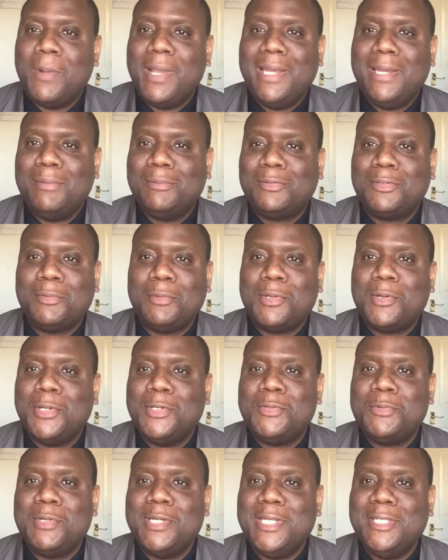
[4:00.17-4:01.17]
Whelan, so we're
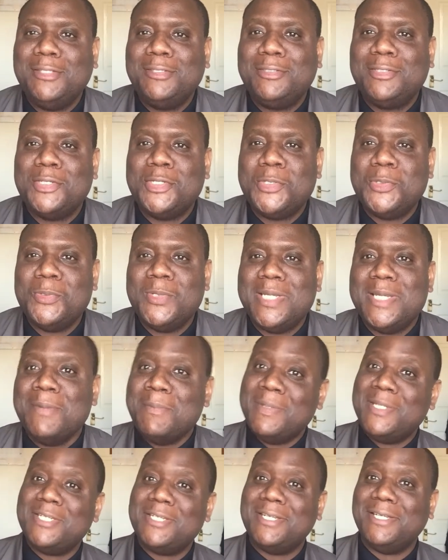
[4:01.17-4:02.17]
going to release the new
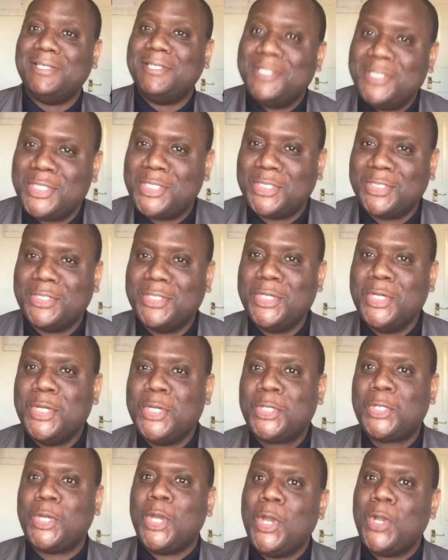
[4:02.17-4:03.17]
limited edition
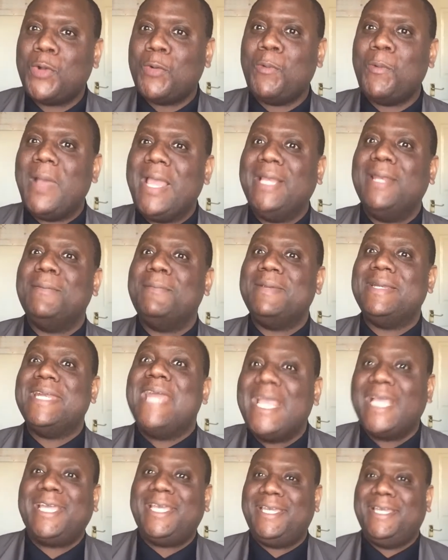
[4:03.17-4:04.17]
Cooke Whelan
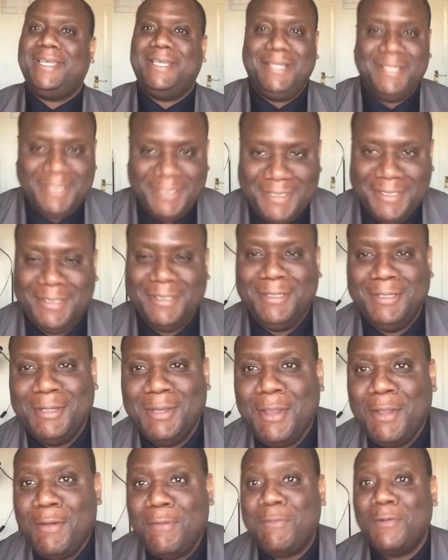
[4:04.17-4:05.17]
neck
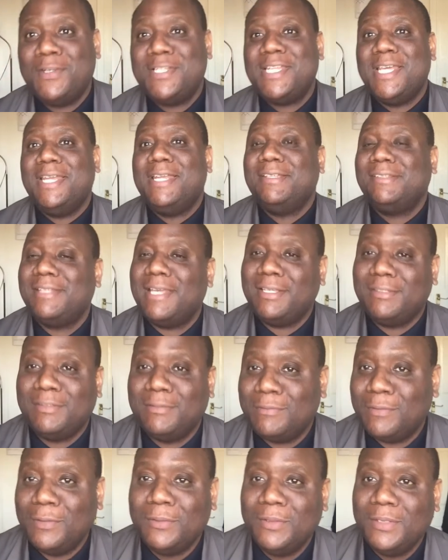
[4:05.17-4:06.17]
for tenor
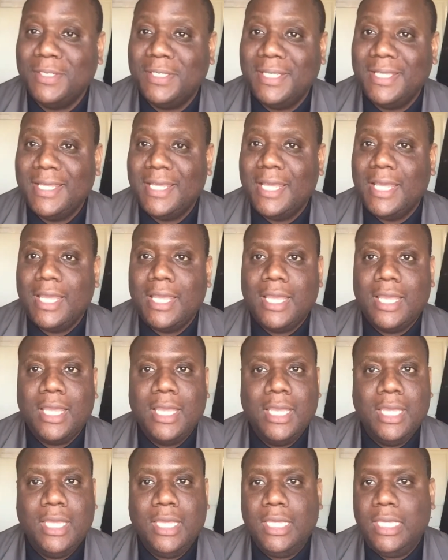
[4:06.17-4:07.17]
saxophone.
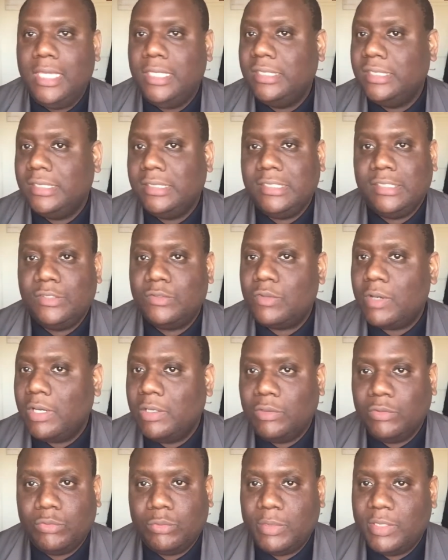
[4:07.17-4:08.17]
He says he
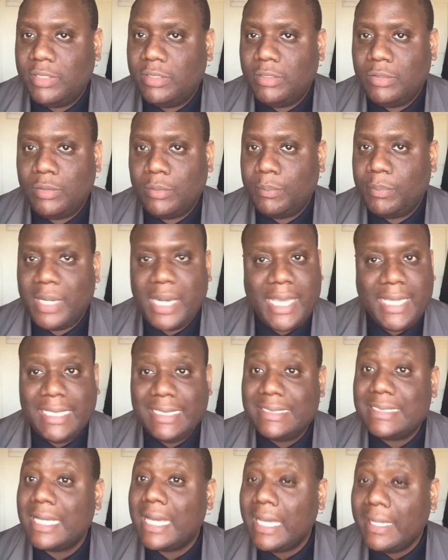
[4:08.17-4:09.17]
struggles with playing
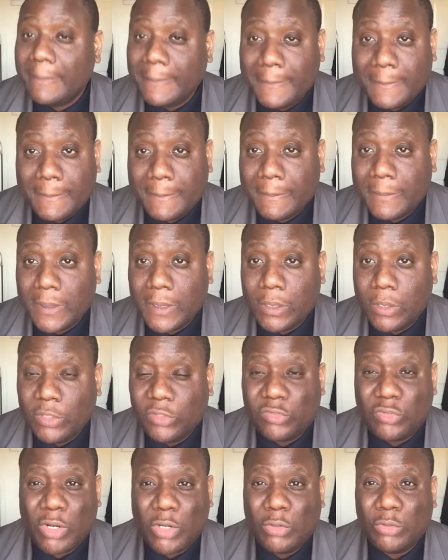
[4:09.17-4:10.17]
in time.
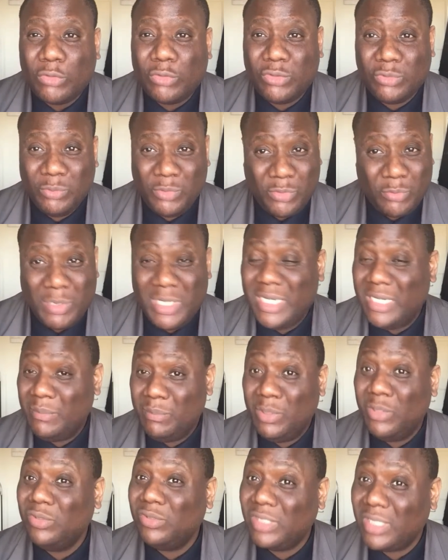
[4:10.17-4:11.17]
He struggles with
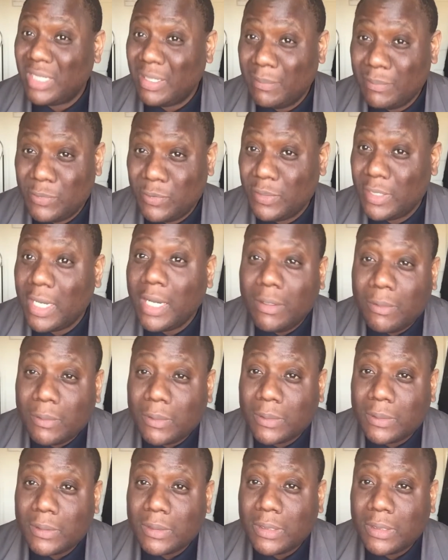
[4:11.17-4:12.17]
reading music up to now.